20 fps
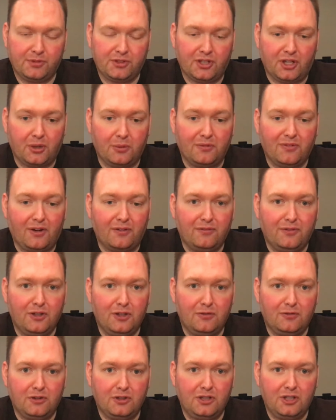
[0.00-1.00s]
So without
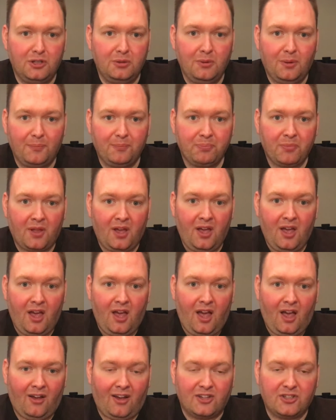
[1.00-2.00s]
further ado,
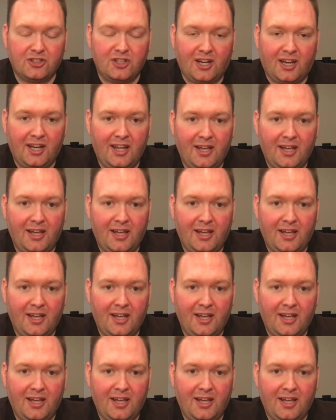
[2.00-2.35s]
let's check it